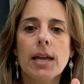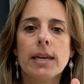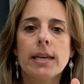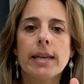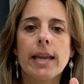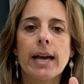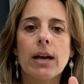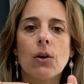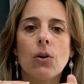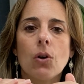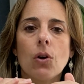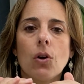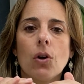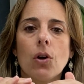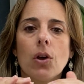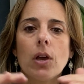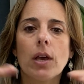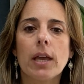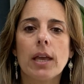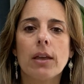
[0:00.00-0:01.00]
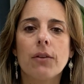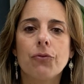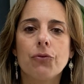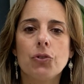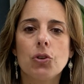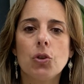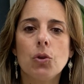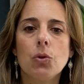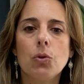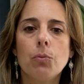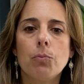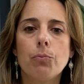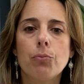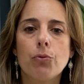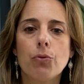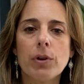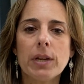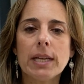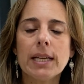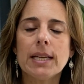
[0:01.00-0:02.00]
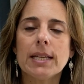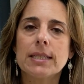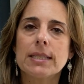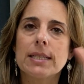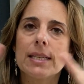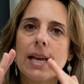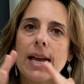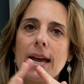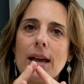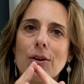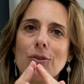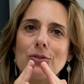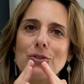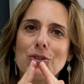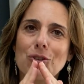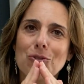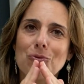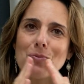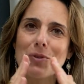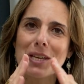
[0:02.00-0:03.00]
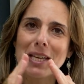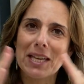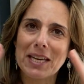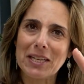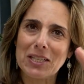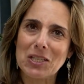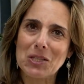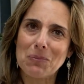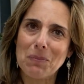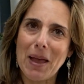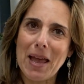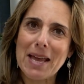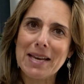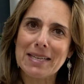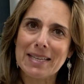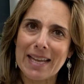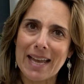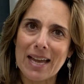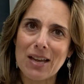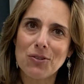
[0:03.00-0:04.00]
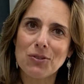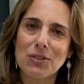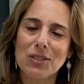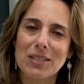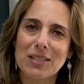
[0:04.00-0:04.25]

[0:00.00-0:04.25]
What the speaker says: Now, if you bring it down so we can expand out